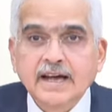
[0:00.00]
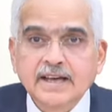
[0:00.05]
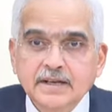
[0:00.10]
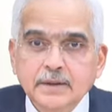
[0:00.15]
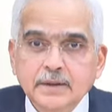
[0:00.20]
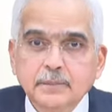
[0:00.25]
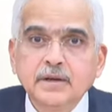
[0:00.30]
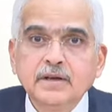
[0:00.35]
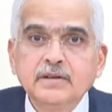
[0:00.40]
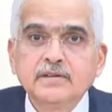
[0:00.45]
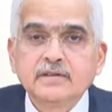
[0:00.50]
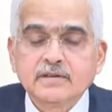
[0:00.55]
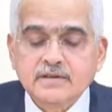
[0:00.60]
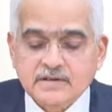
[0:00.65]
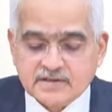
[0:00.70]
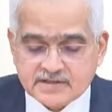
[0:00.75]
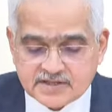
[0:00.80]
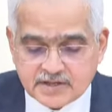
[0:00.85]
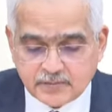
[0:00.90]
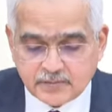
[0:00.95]
I repeat,
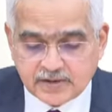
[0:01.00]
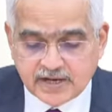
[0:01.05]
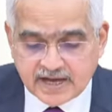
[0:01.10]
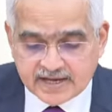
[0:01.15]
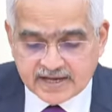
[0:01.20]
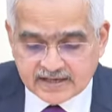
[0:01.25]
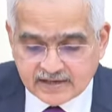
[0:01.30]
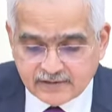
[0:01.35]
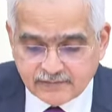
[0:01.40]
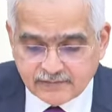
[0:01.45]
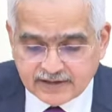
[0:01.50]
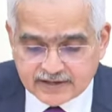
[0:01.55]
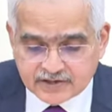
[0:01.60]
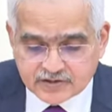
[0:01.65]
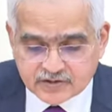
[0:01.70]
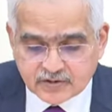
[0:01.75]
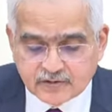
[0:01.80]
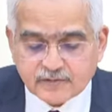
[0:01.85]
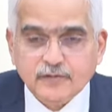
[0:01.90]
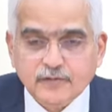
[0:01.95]
CPI
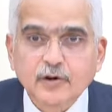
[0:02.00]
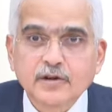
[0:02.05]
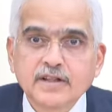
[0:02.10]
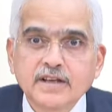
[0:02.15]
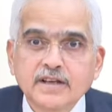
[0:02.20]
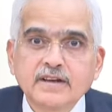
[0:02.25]
inflation for